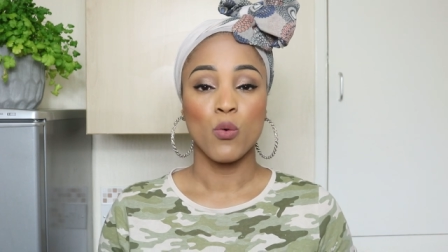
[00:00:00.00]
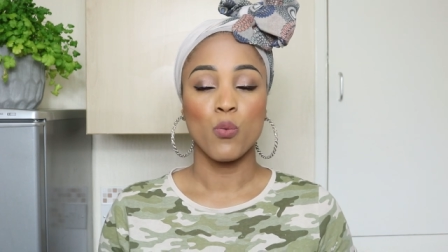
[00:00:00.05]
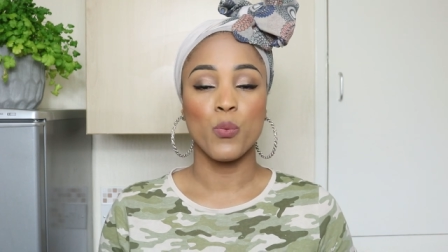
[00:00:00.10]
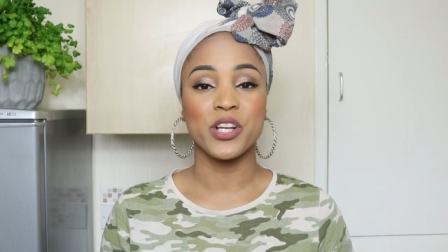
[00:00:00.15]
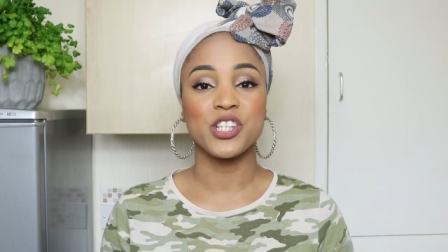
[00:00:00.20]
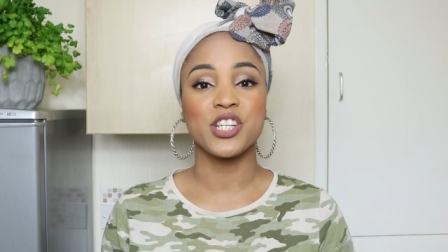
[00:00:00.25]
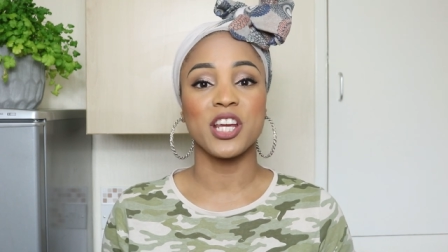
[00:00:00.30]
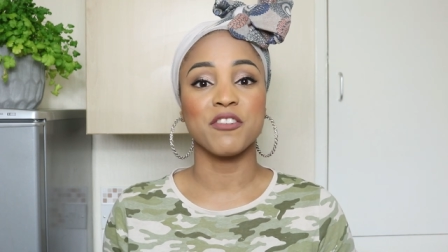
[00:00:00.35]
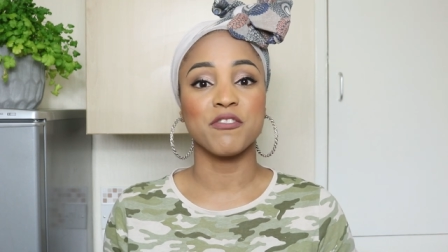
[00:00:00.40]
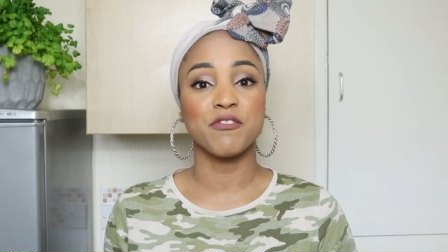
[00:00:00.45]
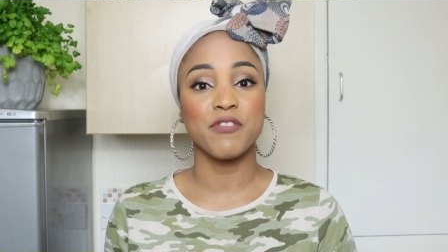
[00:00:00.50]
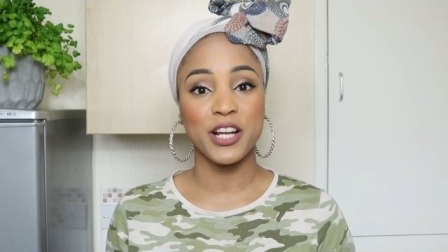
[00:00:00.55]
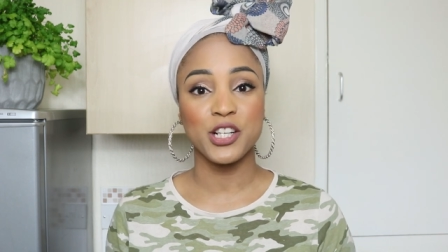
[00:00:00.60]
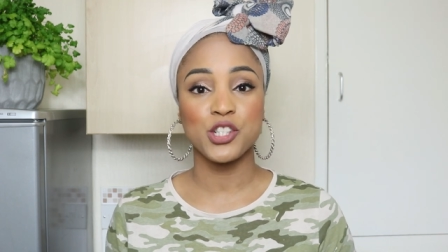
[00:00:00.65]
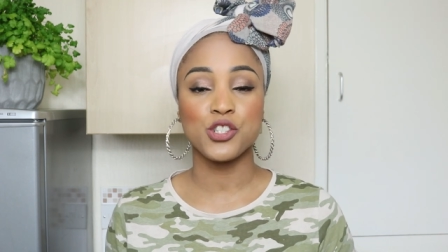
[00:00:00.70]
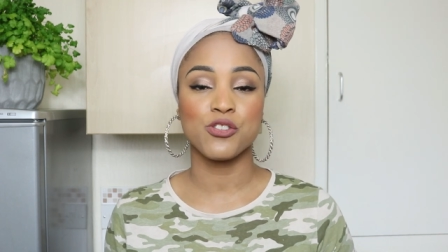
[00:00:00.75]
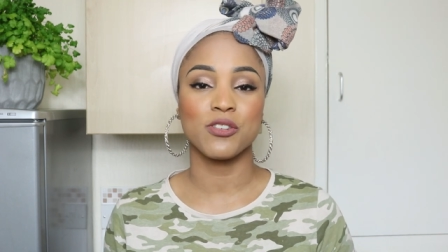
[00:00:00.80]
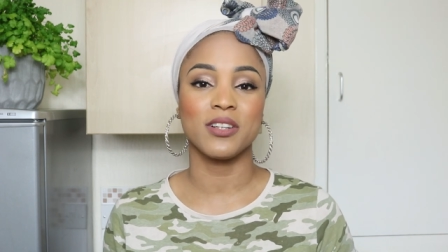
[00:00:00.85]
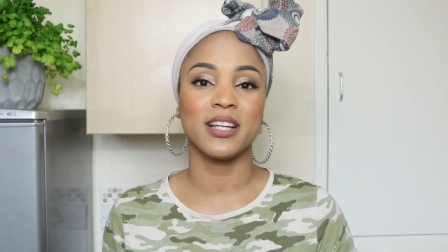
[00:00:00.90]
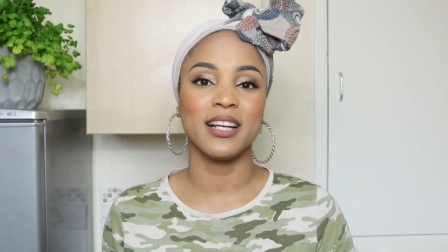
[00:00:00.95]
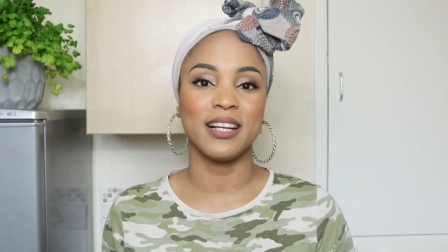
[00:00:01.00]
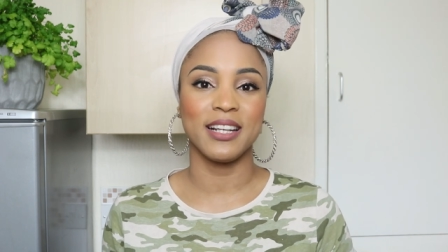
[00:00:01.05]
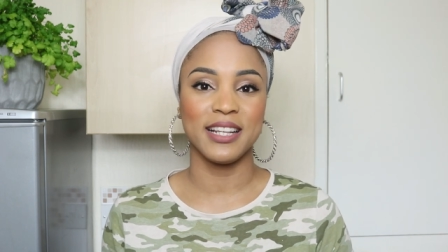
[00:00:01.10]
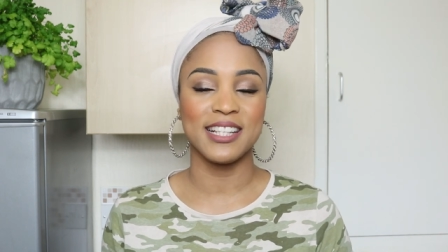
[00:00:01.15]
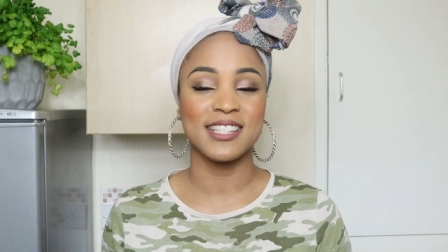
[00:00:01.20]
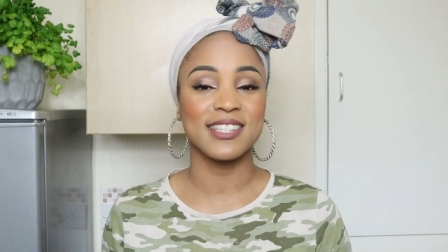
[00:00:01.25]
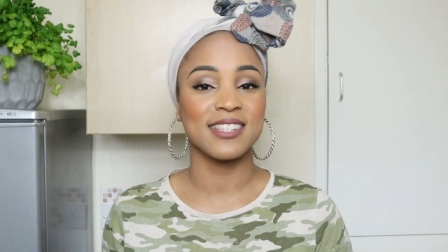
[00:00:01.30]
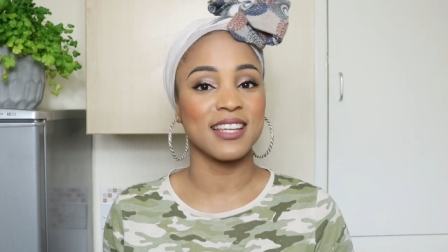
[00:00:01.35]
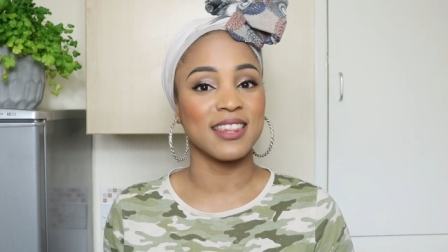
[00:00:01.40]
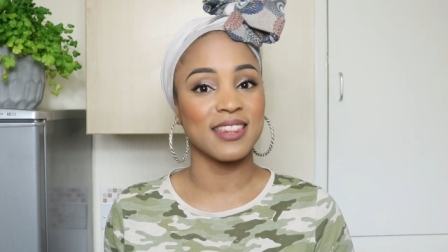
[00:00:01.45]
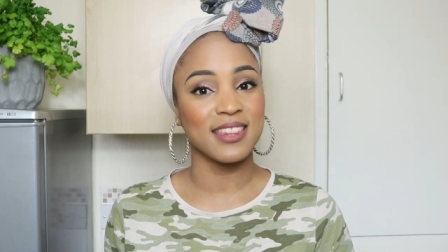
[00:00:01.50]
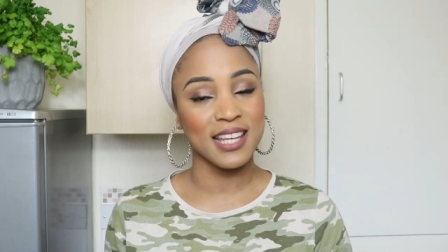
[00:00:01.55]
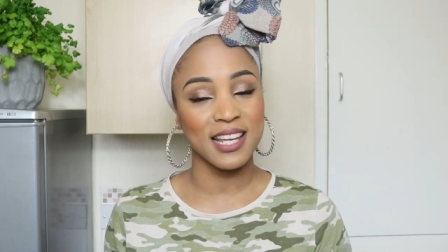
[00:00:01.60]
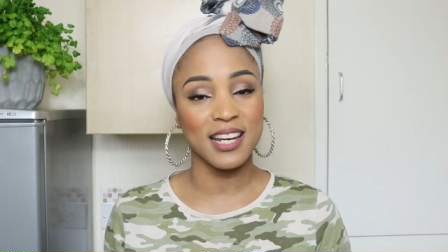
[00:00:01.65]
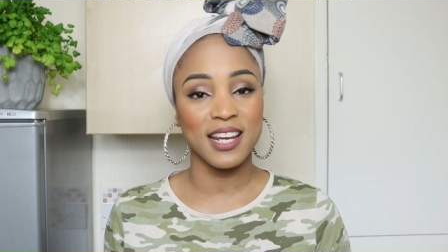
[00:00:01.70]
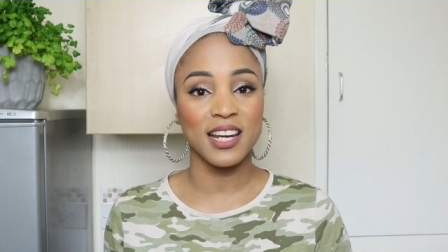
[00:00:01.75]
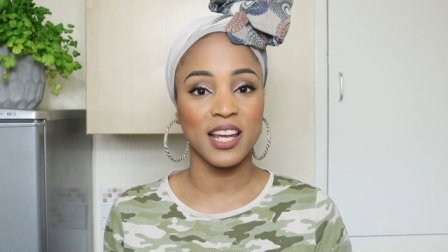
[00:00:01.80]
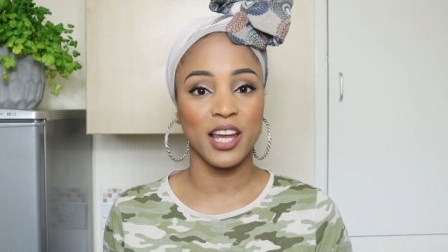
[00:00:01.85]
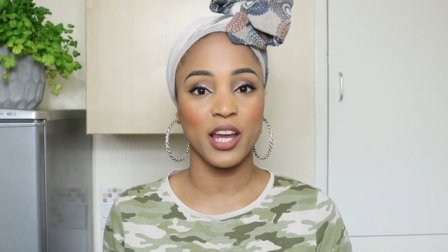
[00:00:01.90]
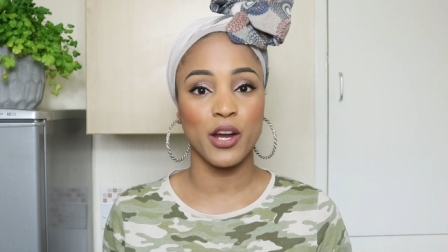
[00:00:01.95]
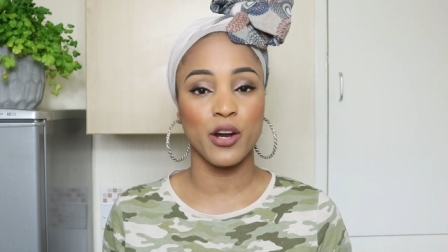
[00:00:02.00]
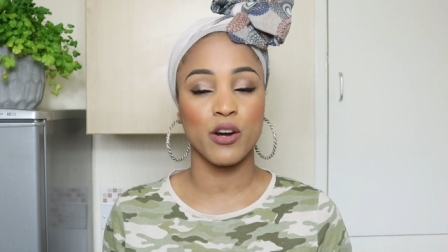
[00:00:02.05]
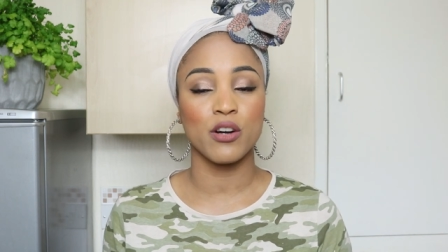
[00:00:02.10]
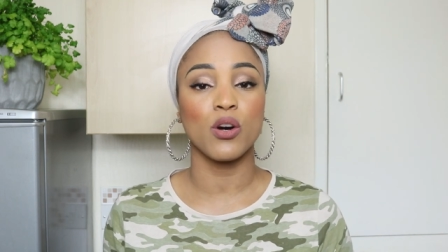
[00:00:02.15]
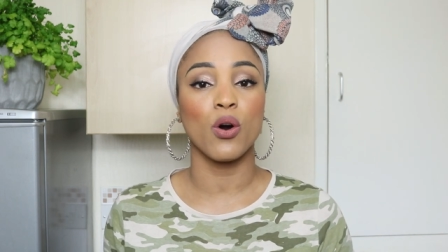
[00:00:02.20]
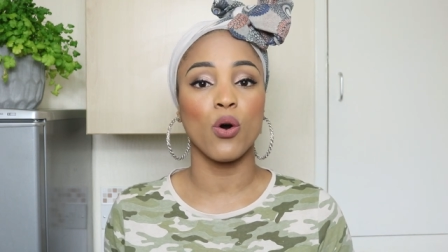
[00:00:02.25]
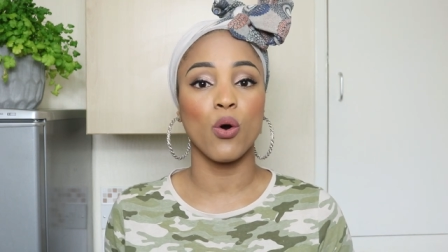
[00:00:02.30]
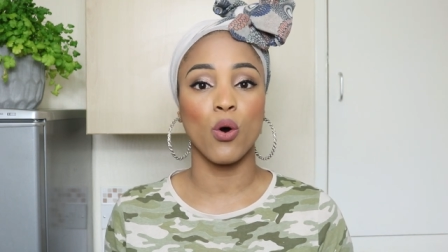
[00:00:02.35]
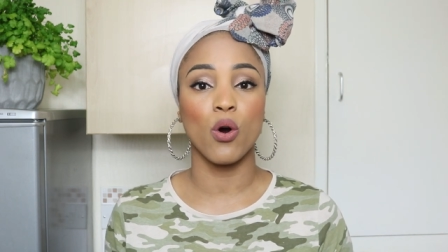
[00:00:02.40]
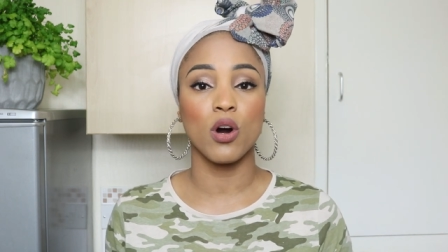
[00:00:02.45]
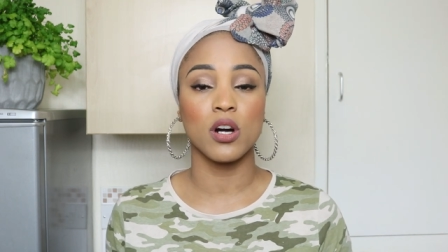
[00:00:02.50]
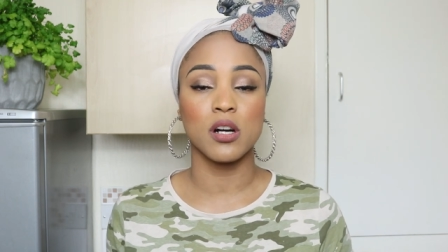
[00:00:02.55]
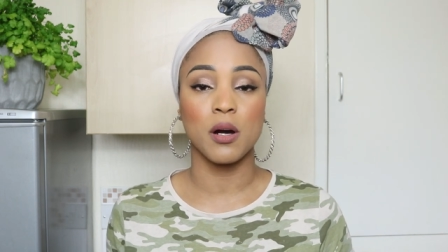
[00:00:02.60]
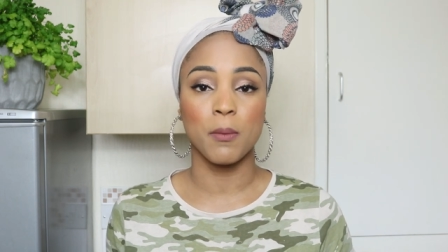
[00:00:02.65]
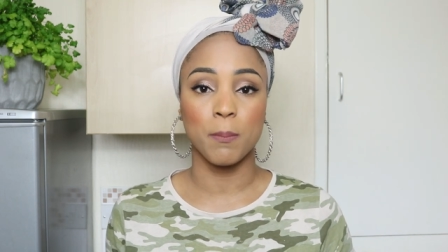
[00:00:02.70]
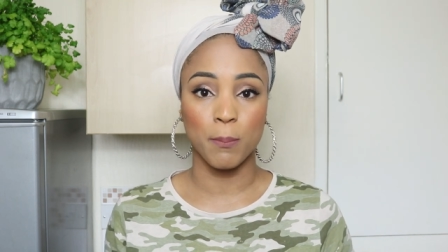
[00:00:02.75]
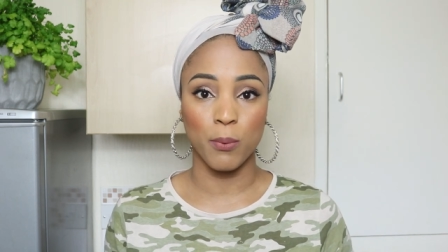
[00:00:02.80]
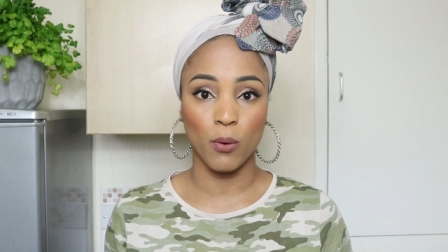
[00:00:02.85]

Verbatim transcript: which eventually leads to thinning hair or